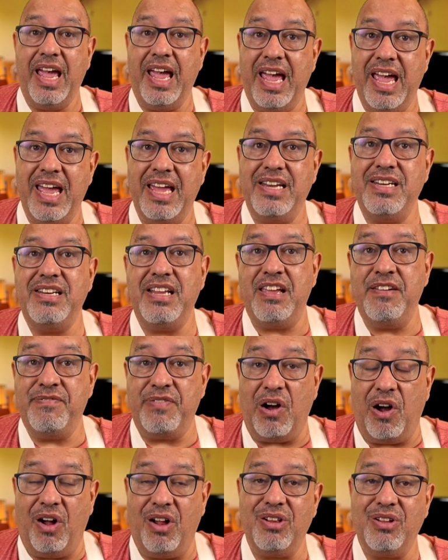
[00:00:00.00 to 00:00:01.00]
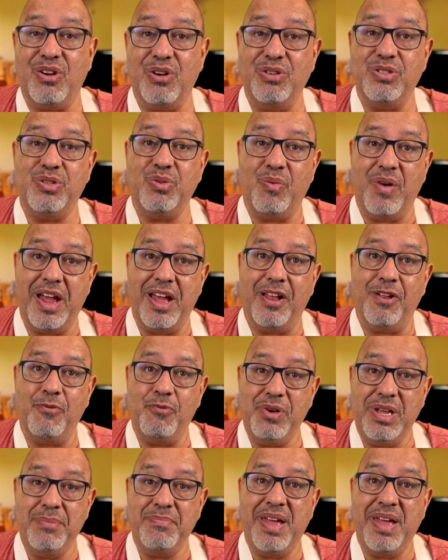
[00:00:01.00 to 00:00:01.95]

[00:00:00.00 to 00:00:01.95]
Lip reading: And if all goes well, we